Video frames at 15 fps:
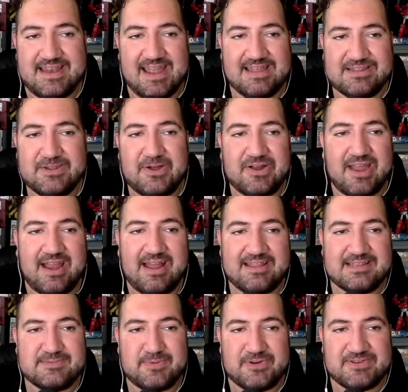said, hey, look, I
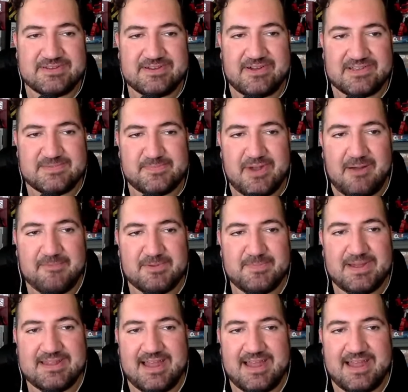got this person causing problems in